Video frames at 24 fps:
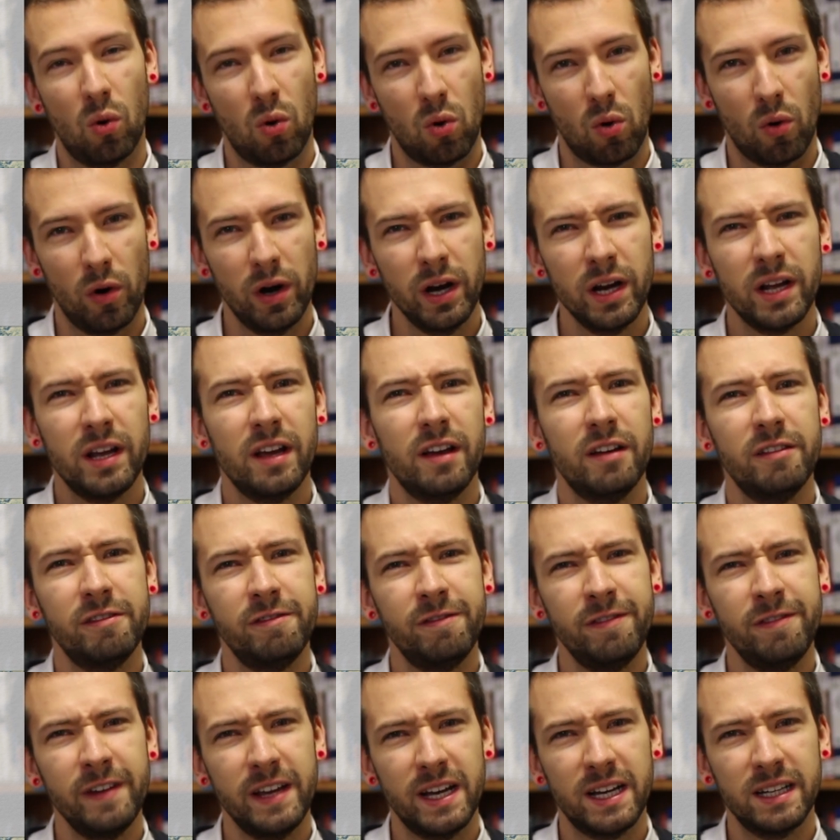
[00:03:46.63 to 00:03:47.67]
Or
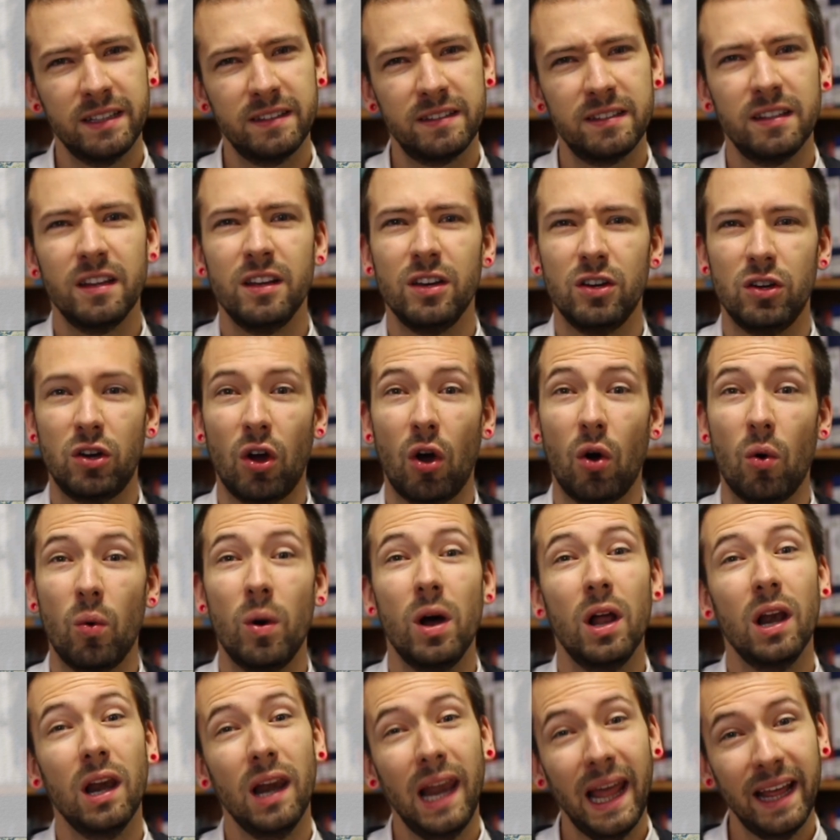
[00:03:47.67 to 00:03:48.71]
Fiats
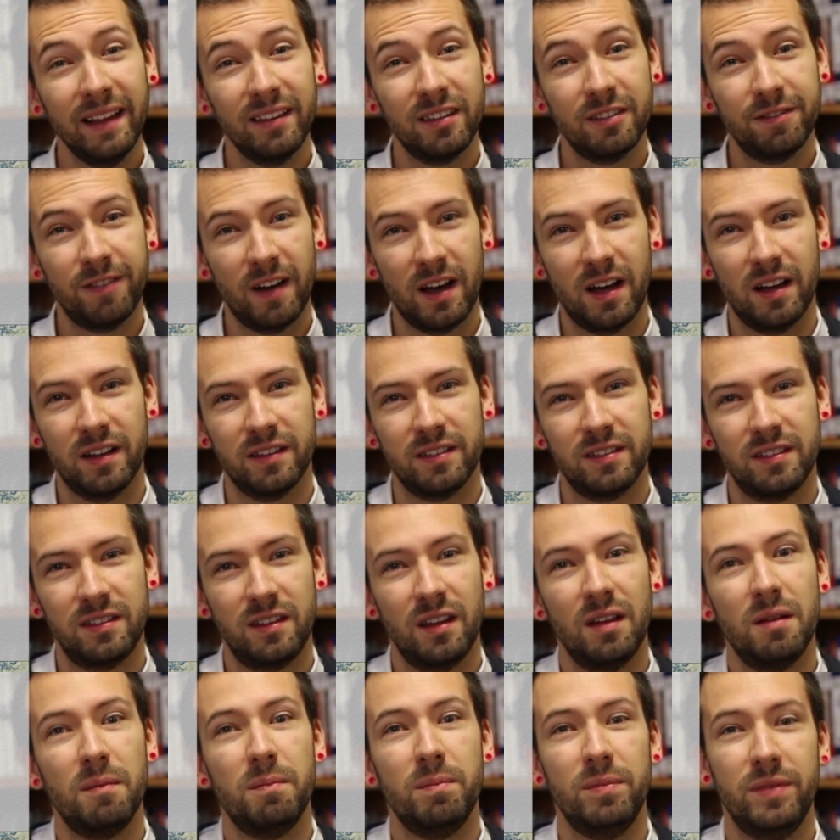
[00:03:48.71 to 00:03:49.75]
go less
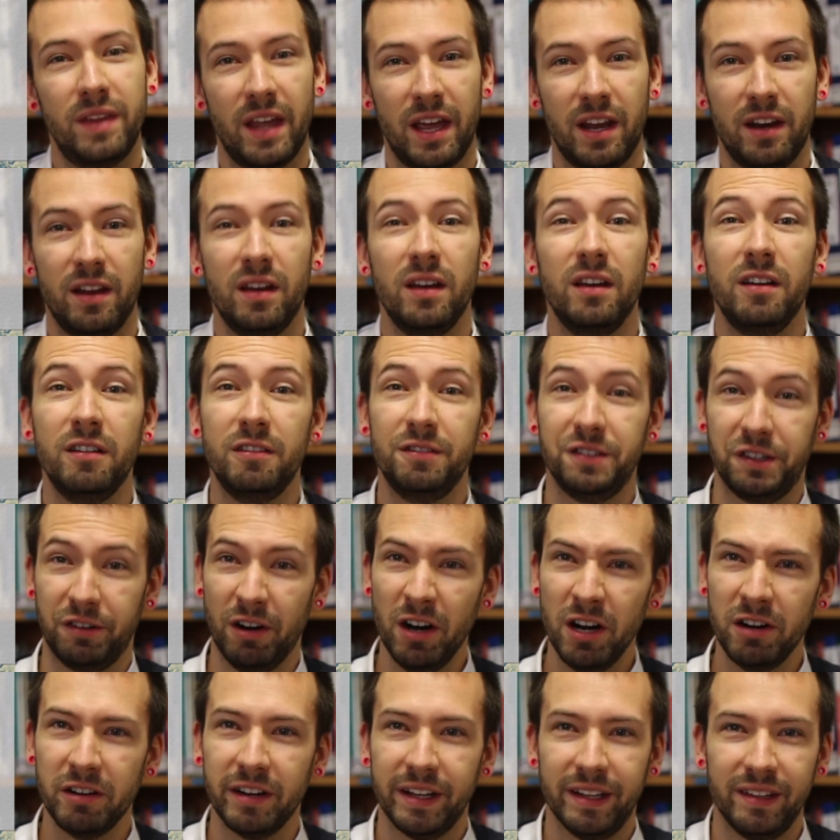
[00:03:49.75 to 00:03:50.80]
fast than
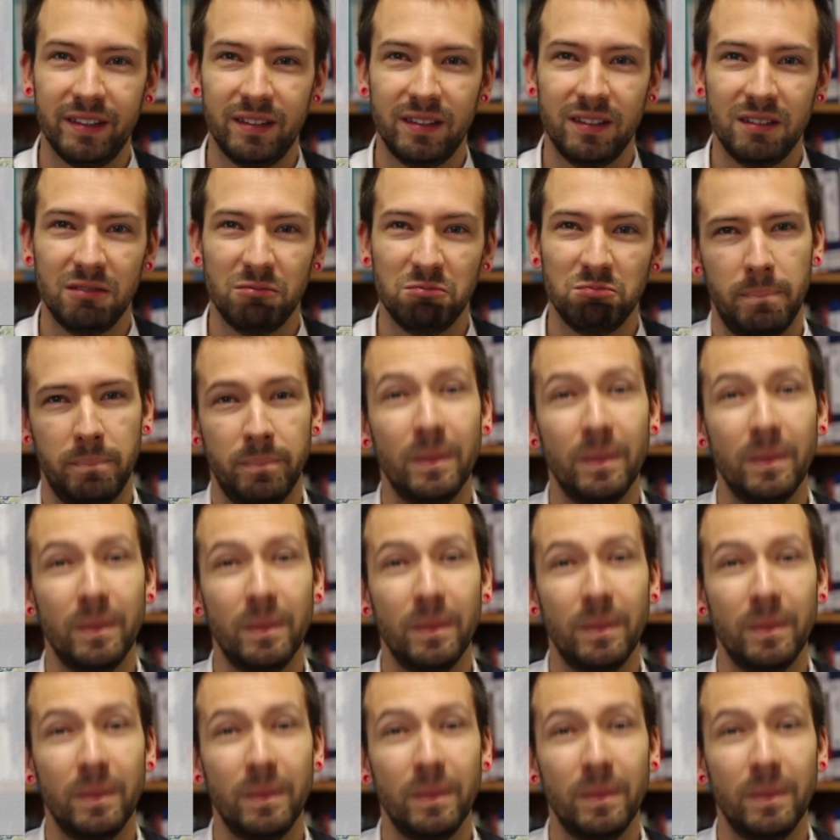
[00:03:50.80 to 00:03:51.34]
Ferraris.